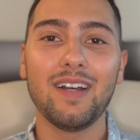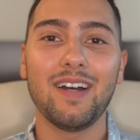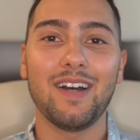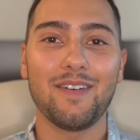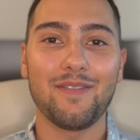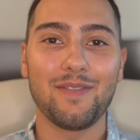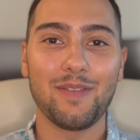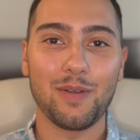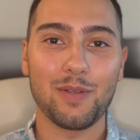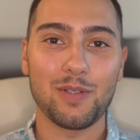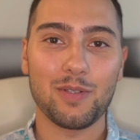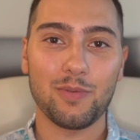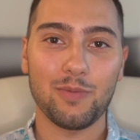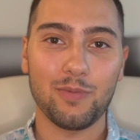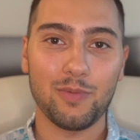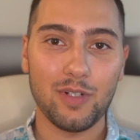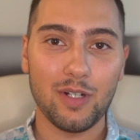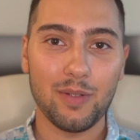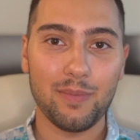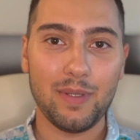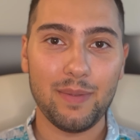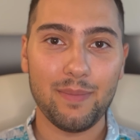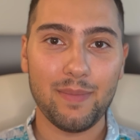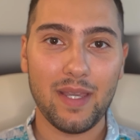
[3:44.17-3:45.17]
of those
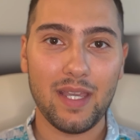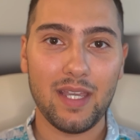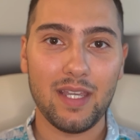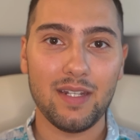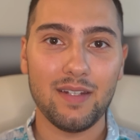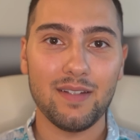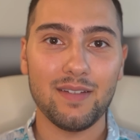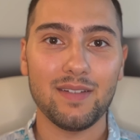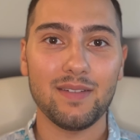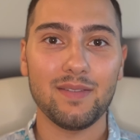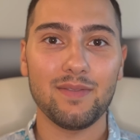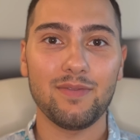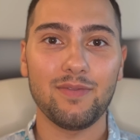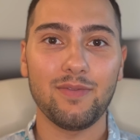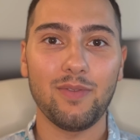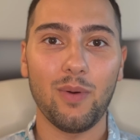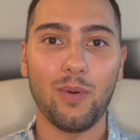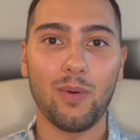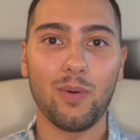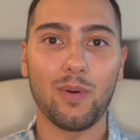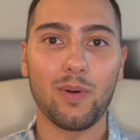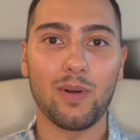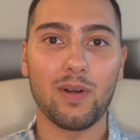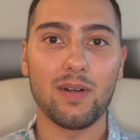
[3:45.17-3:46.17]
will be made
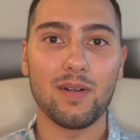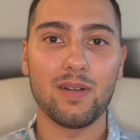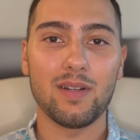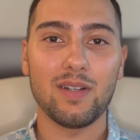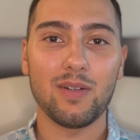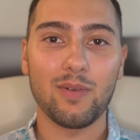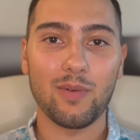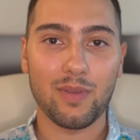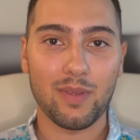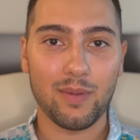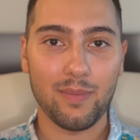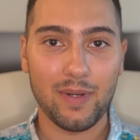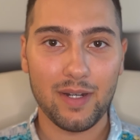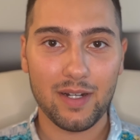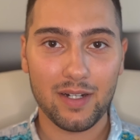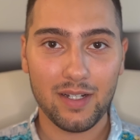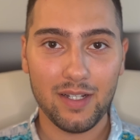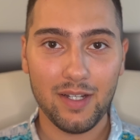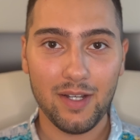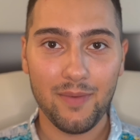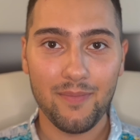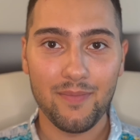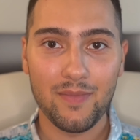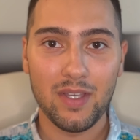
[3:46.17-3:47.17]
for North
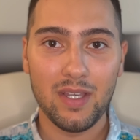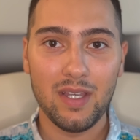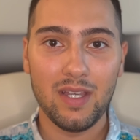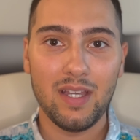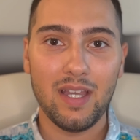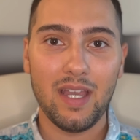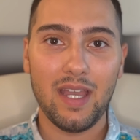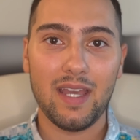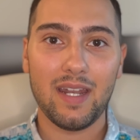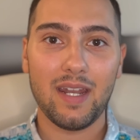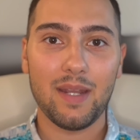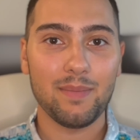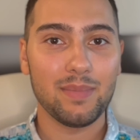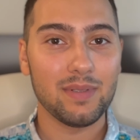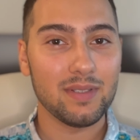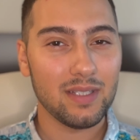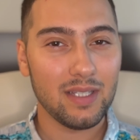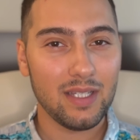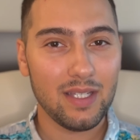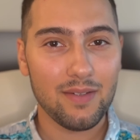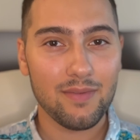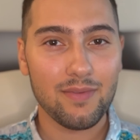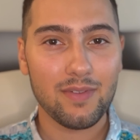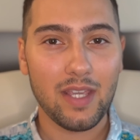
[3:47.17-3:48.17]
America, and I
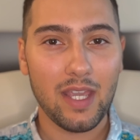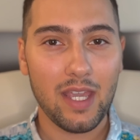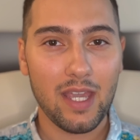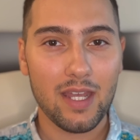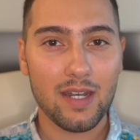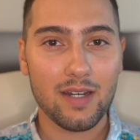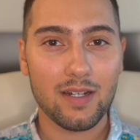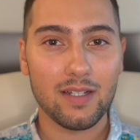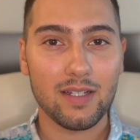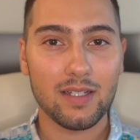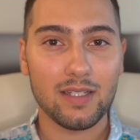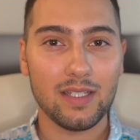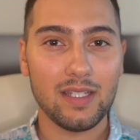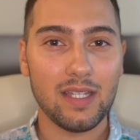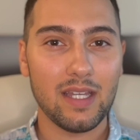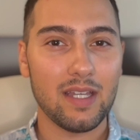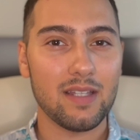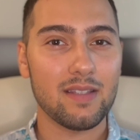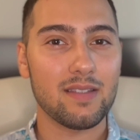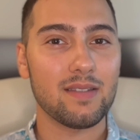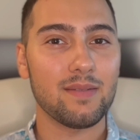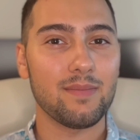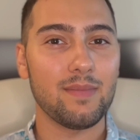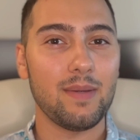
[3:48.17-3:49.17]
believe Canada
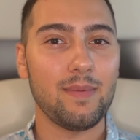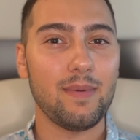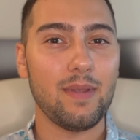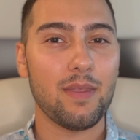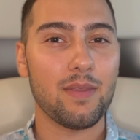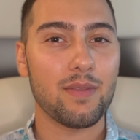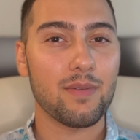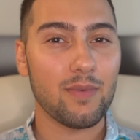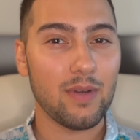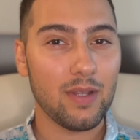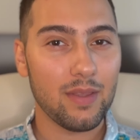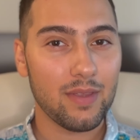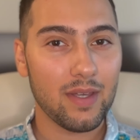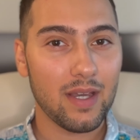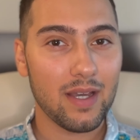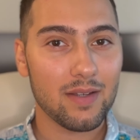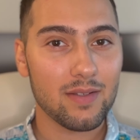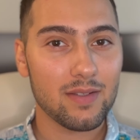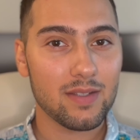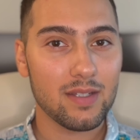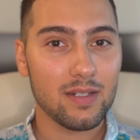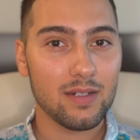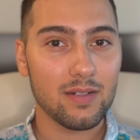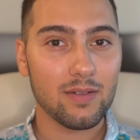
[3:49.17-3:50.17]
gets maybe
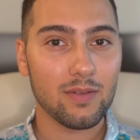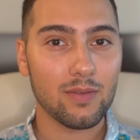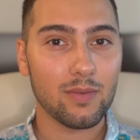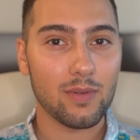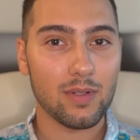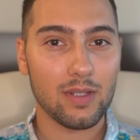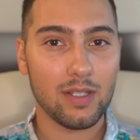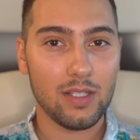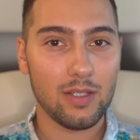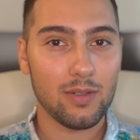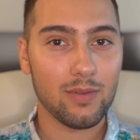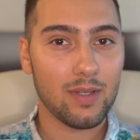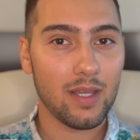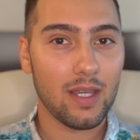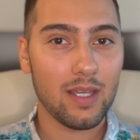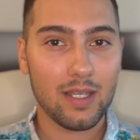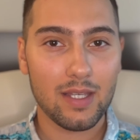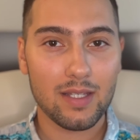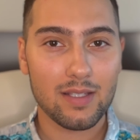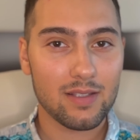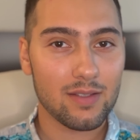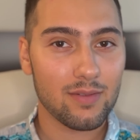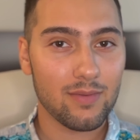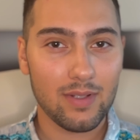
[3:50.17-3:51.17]
3,000 or the UK
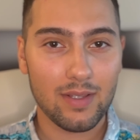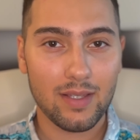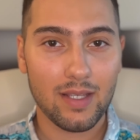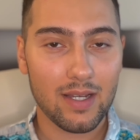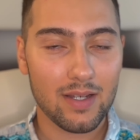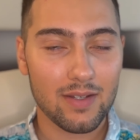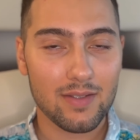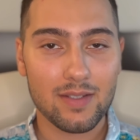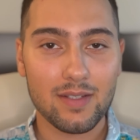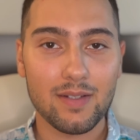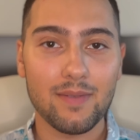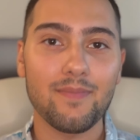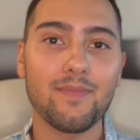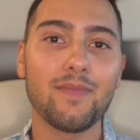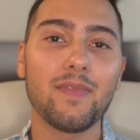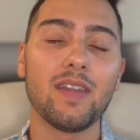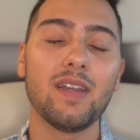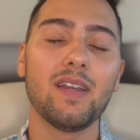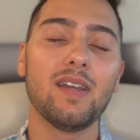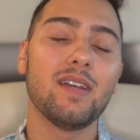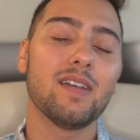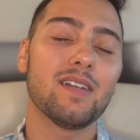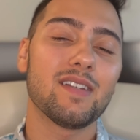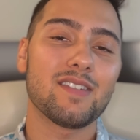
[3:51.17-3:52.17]
gets 3,000.
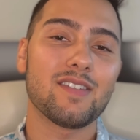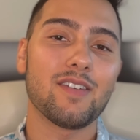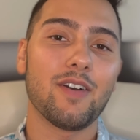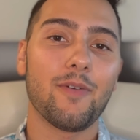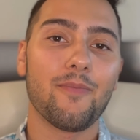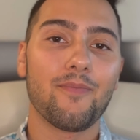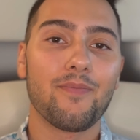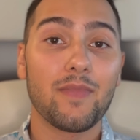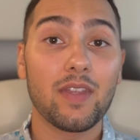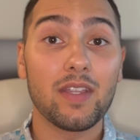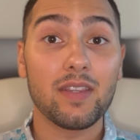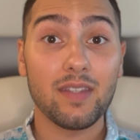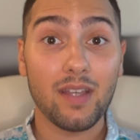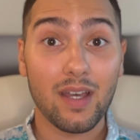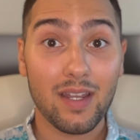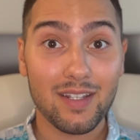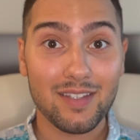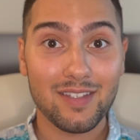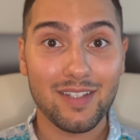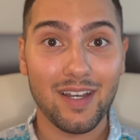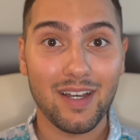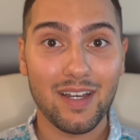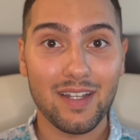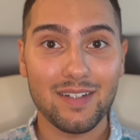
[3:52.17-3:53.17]
So not a
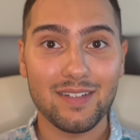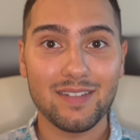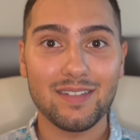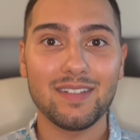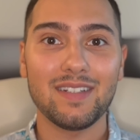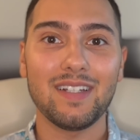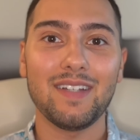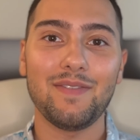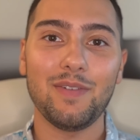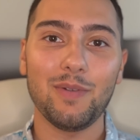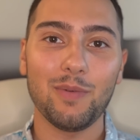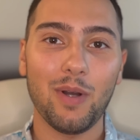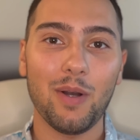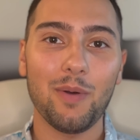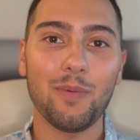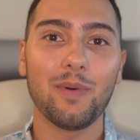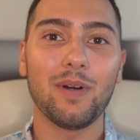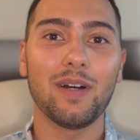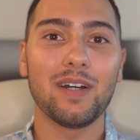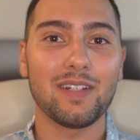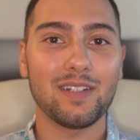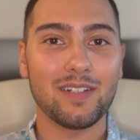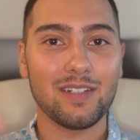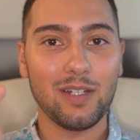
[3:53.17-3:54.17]
ton. If you want
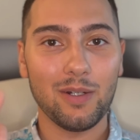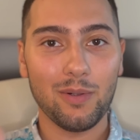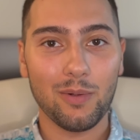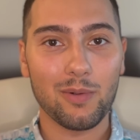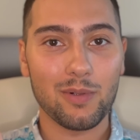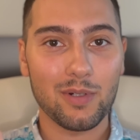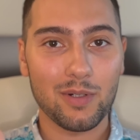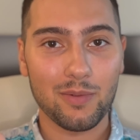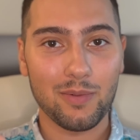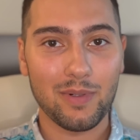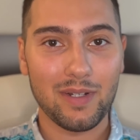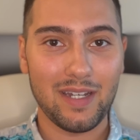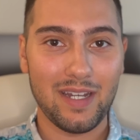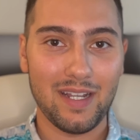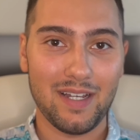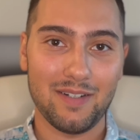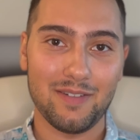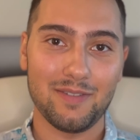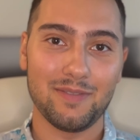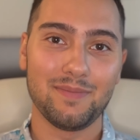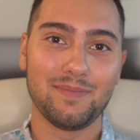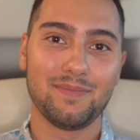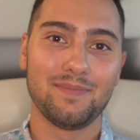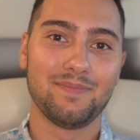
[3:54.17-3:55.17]
one, go order one now.
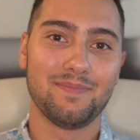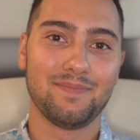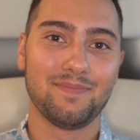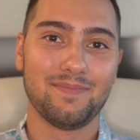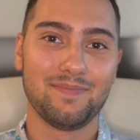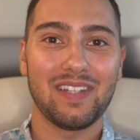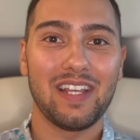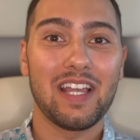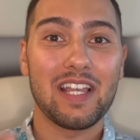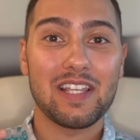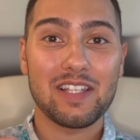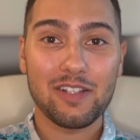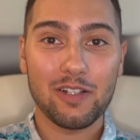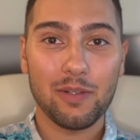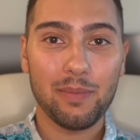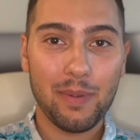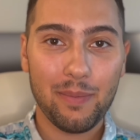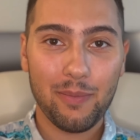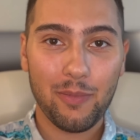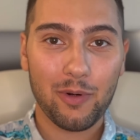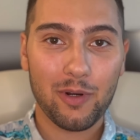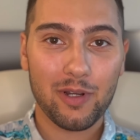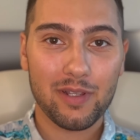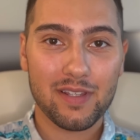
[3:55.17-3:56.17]
So a little
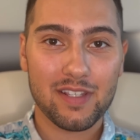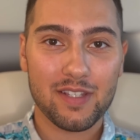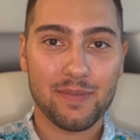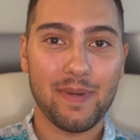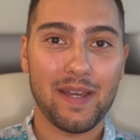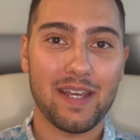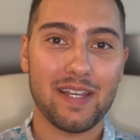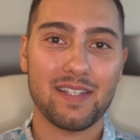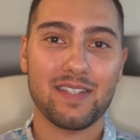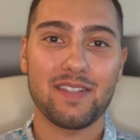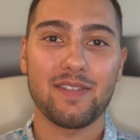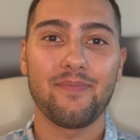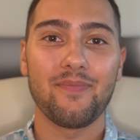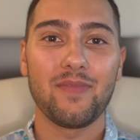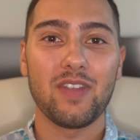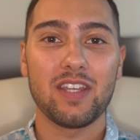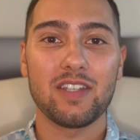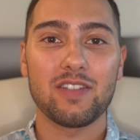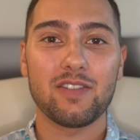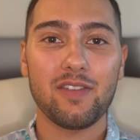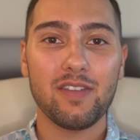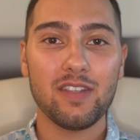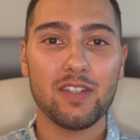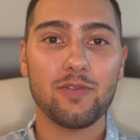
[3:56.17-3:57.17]
bit more on the specs.
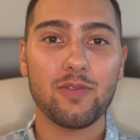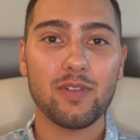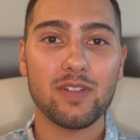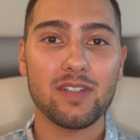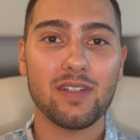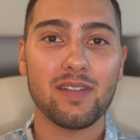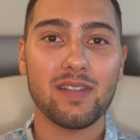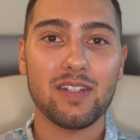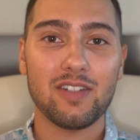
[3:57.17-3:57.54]
So this runs on the